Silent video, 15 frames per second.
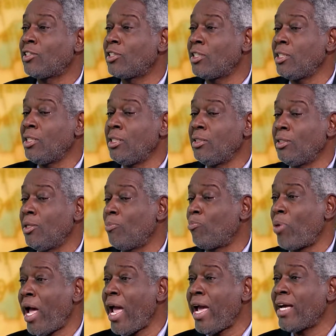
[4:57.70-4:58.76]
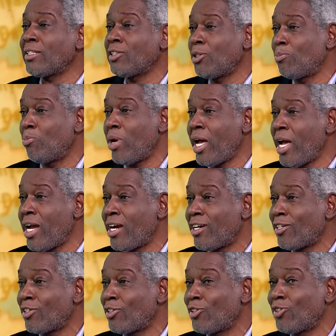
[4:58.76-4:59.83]
see the panda
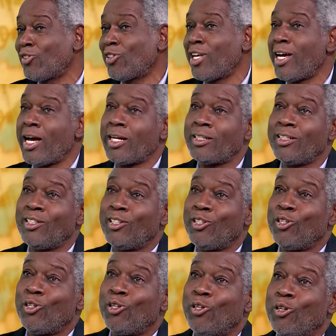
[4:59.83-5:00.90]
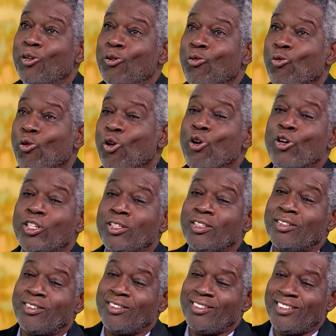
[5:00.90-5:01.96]
bears that weren't
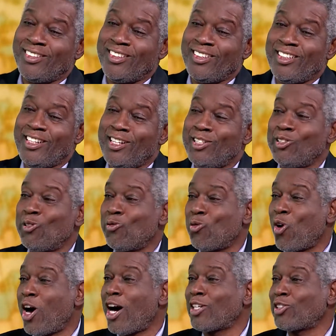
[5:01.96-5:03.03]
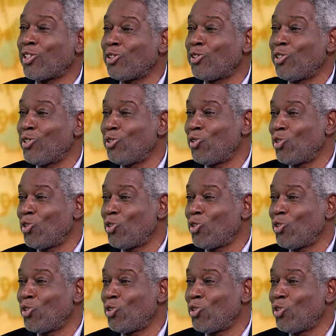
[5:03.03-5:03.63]
in the Washington